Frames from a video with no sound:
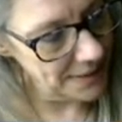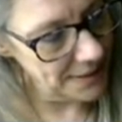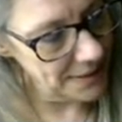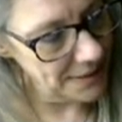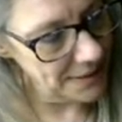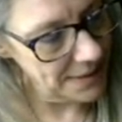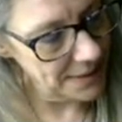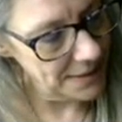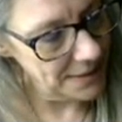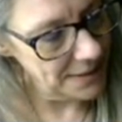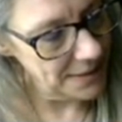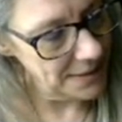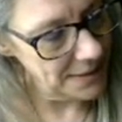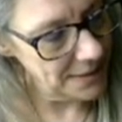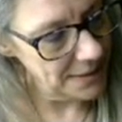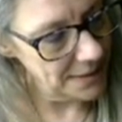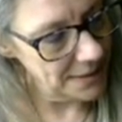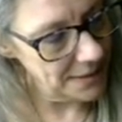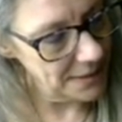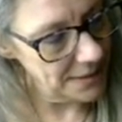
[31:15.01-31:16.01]

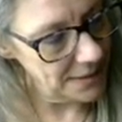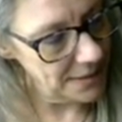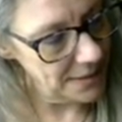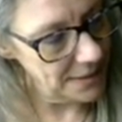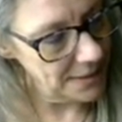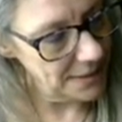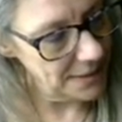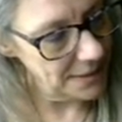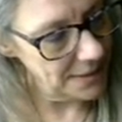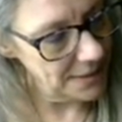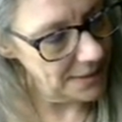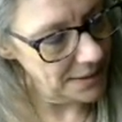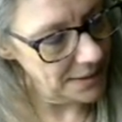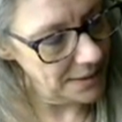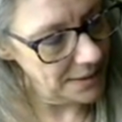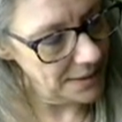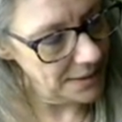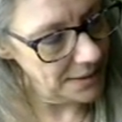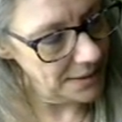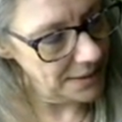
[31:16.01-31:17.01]

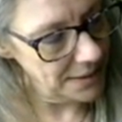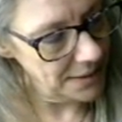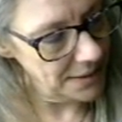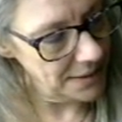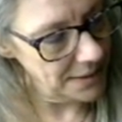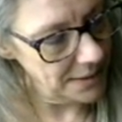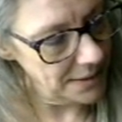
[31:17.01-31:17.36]
Nobody speaks.